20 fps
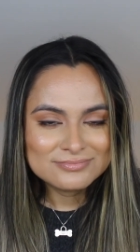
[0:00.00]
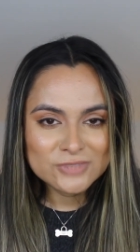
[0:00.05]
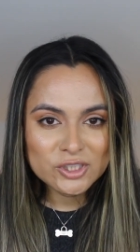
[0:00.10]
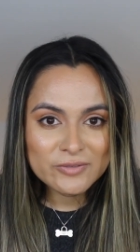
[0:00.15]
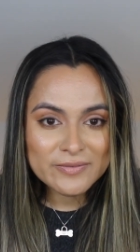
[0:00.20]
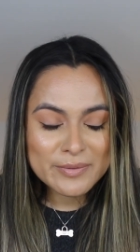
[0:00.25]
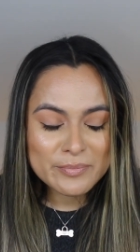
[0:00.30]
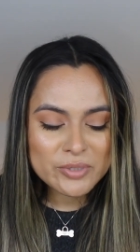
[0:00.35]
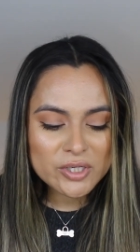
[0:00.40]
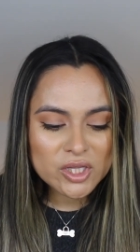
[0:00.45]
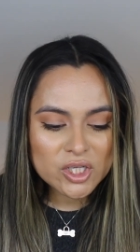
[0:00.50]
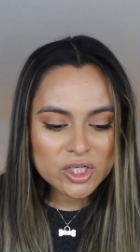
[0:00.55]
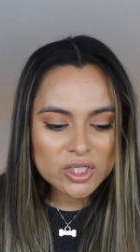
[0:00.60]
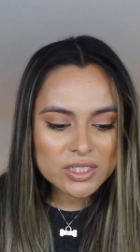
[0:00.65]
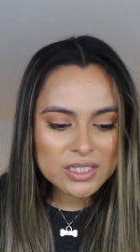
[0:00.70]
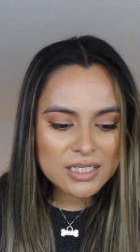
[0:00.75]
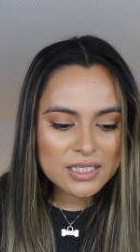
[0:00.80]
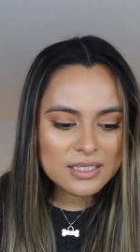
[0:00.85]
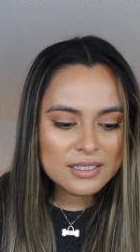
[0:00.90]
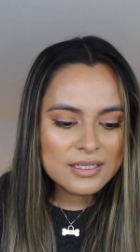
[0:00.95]
November
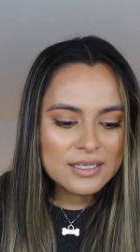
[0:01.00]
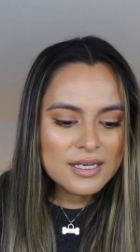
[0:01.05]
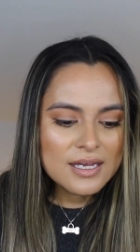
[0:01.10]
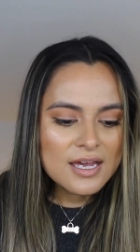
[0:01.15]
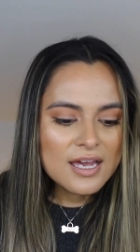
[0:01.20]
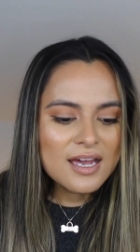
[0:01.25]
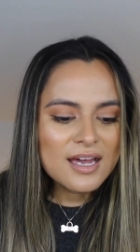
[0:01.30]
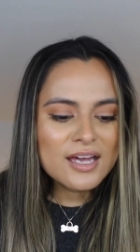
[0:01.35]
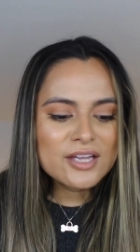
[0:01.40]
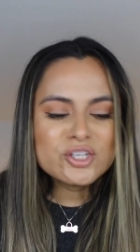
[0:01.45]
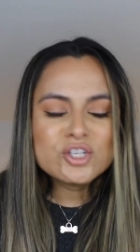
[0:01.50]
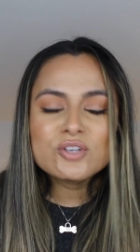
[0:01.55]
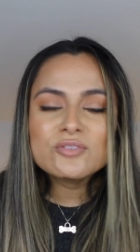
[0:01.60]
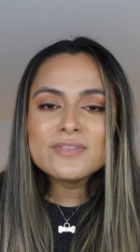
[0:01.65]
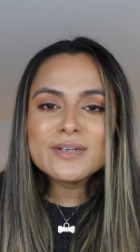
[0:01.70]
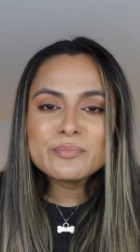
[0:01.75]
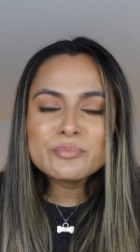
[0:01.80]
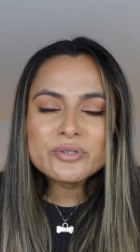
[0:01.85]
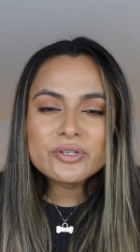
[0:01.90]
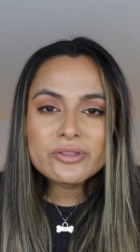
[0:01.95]
3rd, huh? On
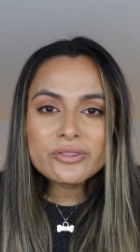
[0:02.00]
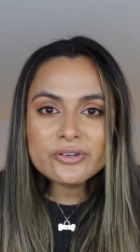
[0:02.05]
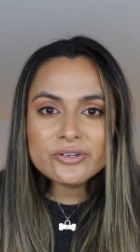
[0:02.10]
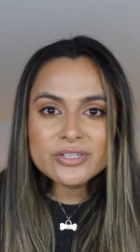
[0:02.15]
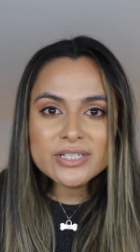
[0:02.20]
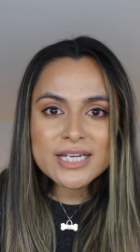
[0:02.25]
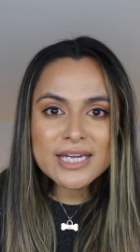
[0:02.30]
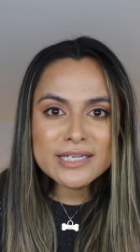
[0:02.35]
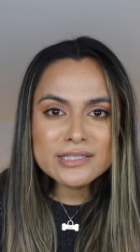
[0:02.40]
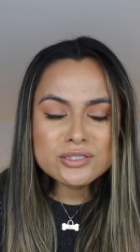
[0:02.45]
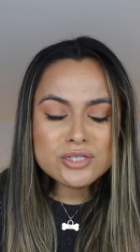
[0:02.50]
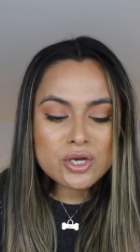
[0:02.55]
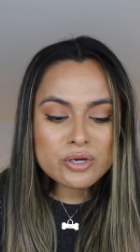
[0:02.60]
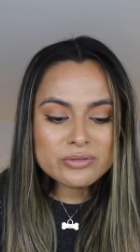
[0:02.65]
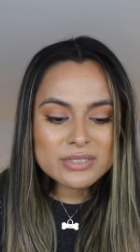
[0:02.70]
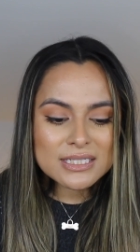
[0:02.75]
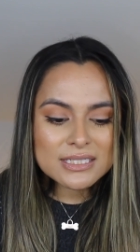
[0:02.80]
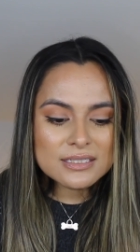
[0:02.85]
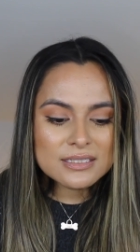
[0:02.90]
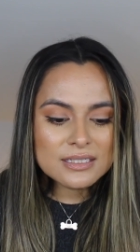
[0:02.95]
November 3rd, I
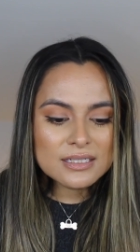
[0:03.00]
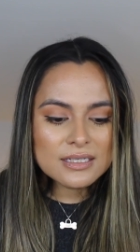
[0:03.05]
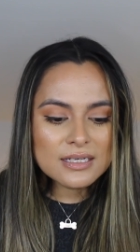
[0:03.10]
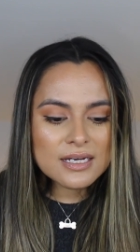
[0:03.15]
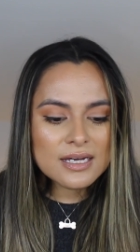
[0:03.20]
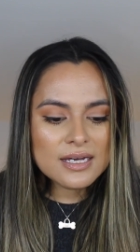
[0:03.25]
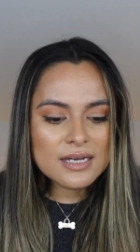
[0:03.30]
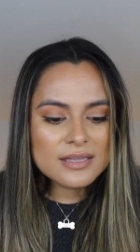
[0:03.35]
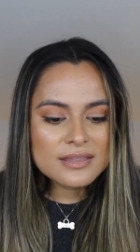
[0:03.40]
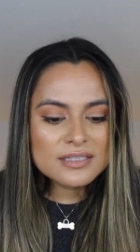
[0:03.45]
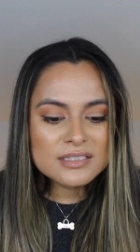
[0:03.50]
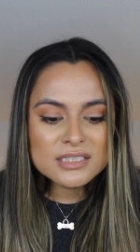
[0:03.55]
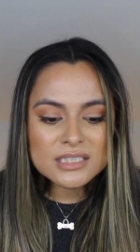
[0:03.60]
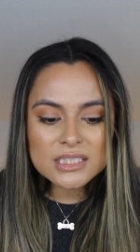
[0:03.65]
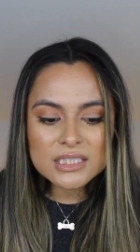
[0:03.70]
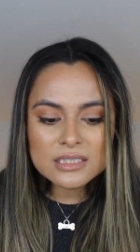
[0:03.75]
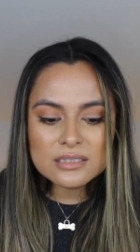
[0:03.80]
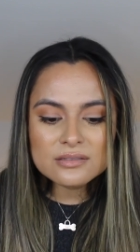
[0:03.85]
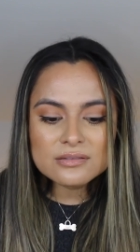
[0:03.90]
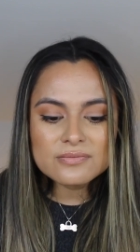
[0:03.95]
noted uh, the
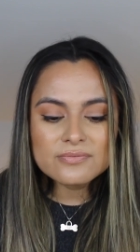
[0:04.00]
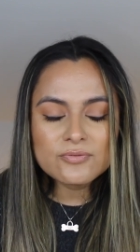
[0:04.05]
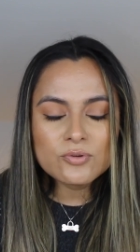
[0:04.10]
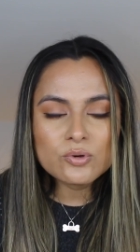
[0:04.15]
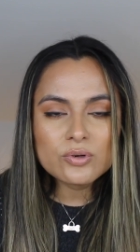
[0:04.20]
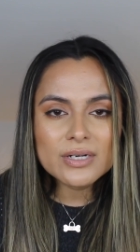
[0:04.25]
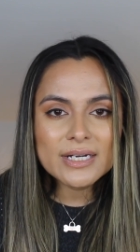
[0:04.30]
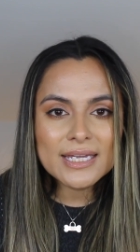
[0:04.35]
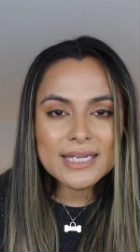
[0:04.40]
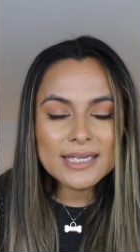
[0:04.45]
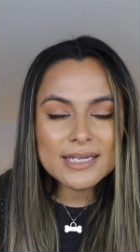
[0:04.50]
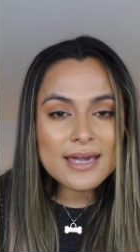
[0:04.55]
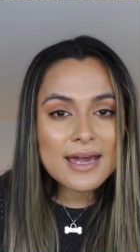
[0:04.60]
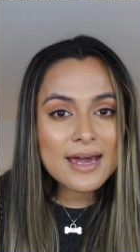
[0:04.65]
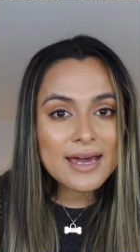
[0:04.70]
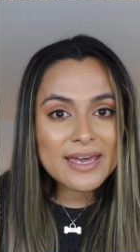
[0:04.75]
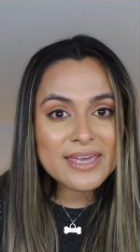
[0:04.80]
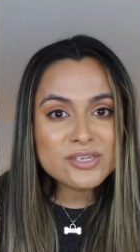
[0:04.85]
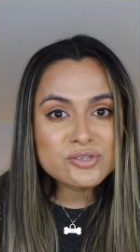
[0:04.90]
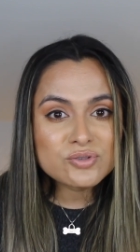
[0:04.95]
need for a
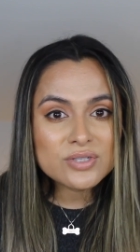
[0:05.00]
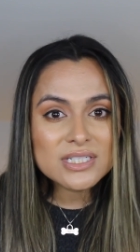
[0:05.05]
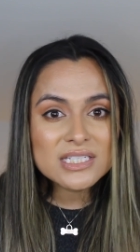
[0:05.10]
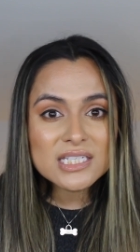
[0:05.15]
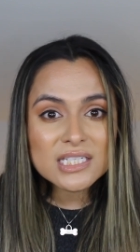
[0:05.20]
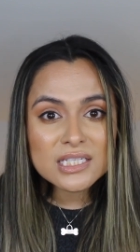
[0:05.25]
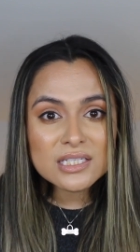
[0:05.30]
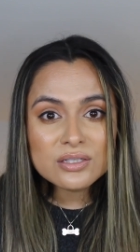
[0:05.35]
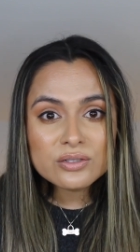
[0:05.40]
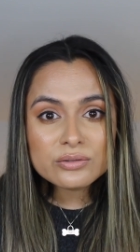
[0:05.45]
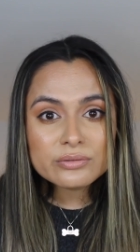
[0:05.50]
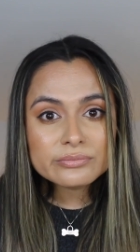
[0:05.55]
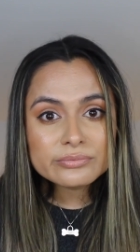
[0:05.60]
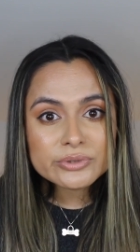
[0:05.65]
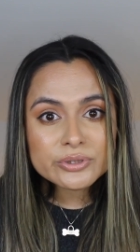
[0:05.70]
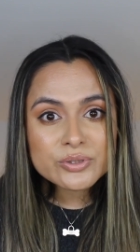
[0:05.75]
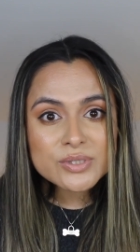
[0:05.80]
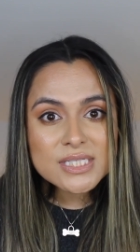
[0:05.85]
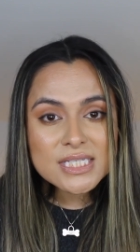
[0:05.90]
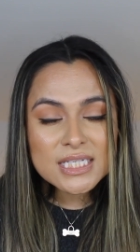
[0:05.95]
hydrating
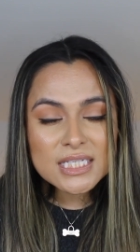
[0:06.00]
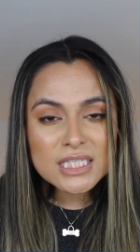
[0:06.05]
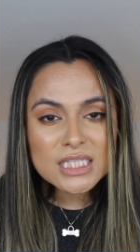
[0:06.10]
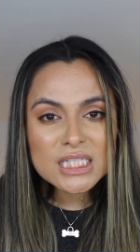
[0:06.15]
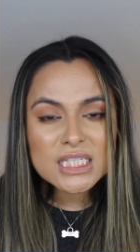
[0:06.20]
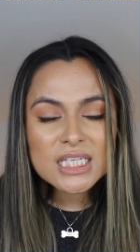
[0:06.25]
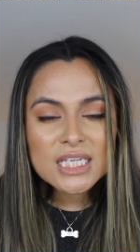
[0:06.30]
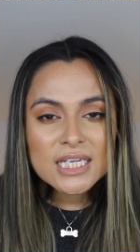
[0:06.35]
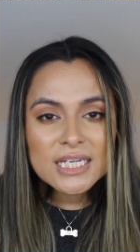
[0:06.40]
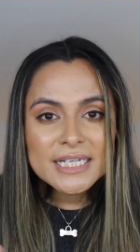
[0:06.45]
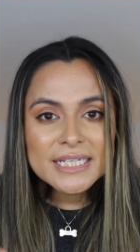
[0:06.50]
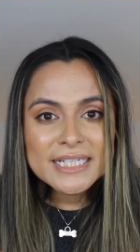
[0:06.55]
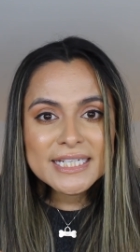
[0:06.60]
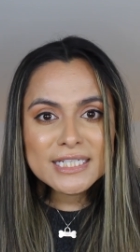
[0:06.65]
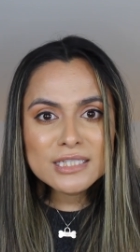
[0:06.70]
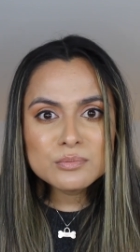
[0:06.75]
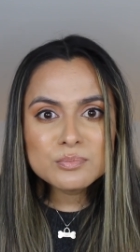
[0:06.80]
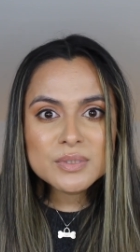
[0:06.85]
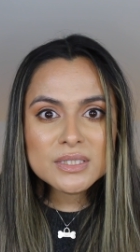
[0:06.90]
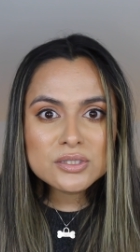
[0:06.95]
routine
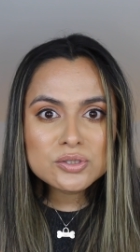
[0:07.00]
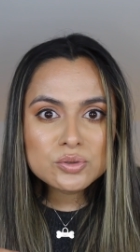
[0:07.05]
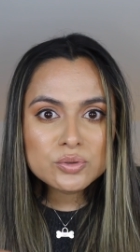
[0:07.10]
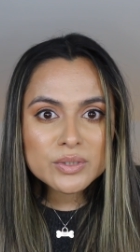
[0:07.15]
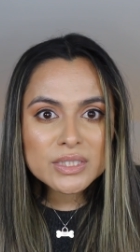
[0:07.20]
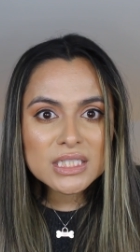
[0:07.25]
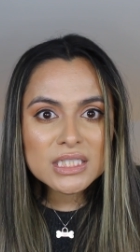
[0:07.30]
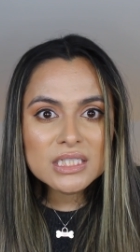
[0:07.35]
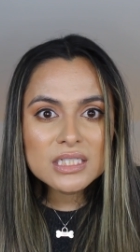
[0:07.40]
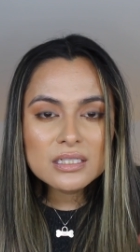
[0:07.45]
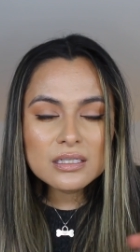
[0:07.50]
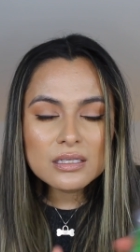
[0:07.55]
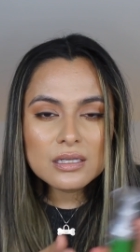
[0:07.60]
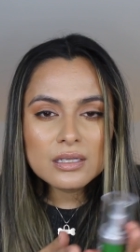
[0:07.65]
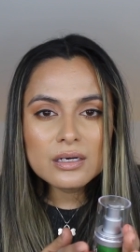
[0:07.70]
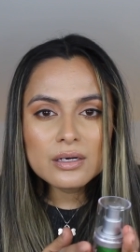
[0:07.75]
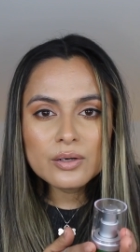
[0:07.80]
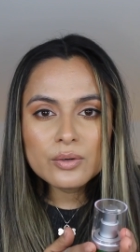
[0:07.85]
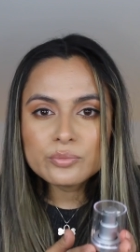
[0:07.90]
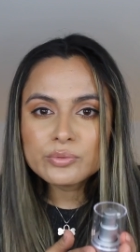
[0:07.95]
in between
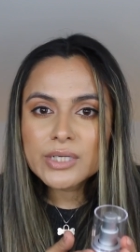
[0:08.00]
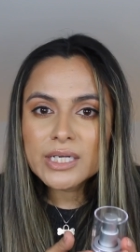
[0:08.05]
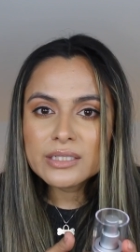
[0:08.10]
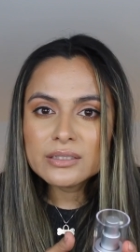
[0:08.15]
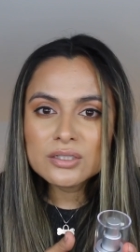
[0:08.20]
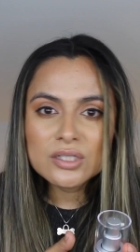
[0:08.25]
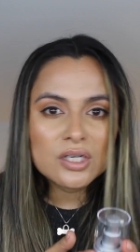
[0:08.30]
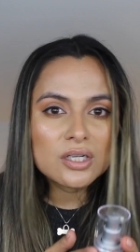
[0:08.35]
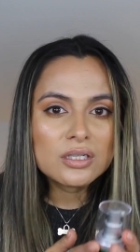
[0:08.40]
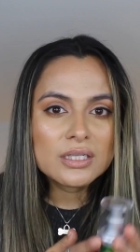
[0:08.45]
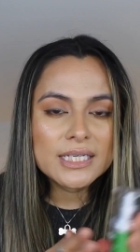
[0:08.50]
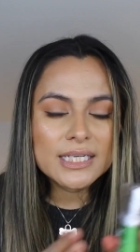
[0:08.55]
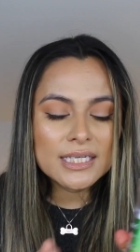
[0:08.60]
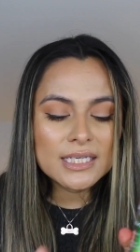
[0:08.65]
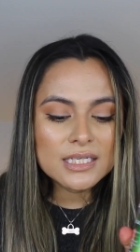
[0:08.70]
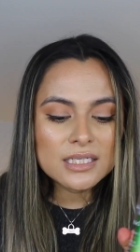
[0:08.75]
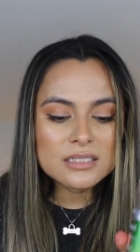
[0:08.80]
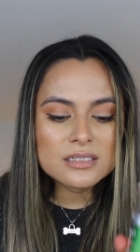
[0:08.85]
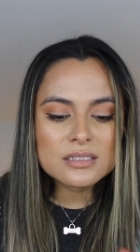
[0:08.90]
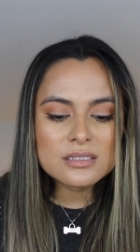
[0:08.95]
the retinol
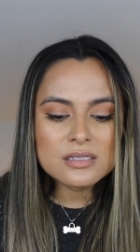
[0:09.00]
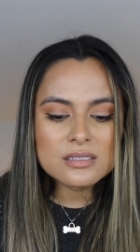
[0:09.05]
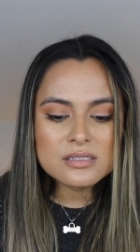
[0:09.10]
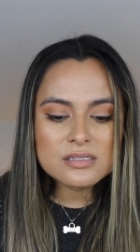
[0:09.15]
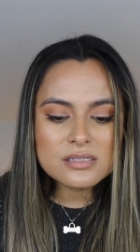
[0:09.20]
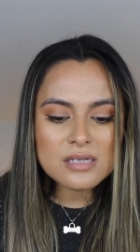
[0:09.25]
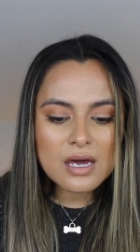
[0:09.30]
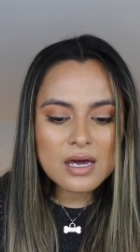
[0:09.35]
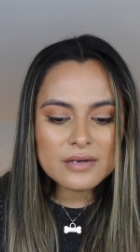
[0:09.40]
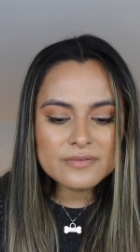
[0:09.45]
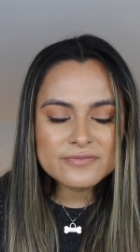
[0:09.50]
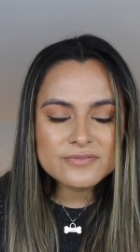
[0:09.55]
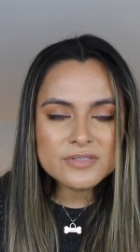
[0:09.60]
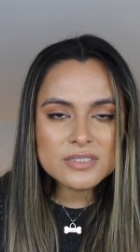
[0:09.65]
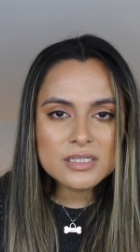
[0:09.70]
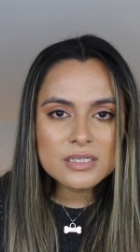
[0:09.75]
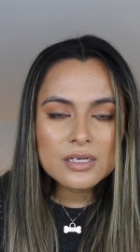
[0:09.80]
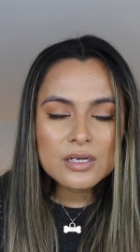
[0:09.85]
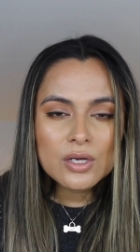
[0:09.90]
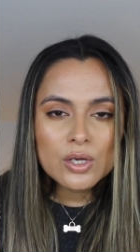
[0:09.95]
and the
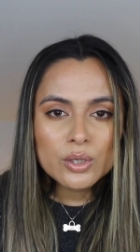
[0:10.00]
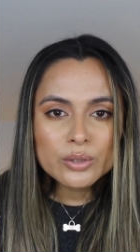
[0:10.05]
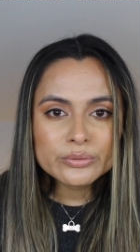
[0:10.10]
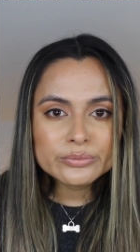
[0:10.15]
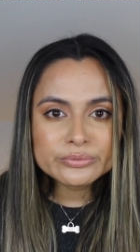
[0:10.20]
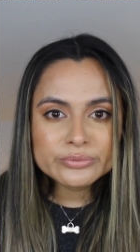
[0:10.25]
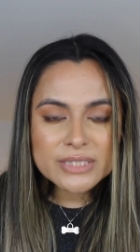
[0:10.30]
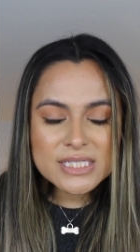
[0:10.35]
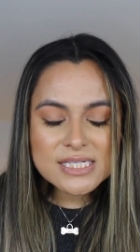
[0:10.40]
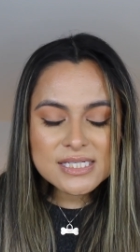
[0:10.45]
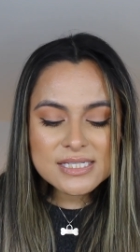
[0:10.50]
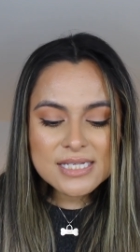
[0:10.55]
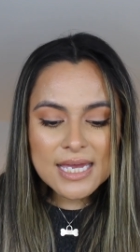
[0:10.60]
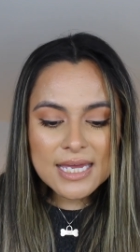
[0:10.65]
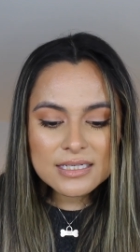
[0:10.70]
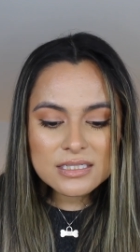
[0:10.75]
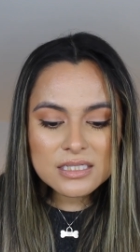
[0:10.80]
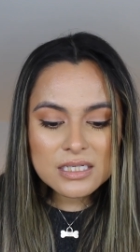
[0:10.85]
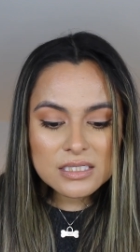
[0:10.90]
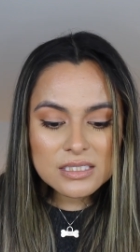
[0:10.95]
soft reset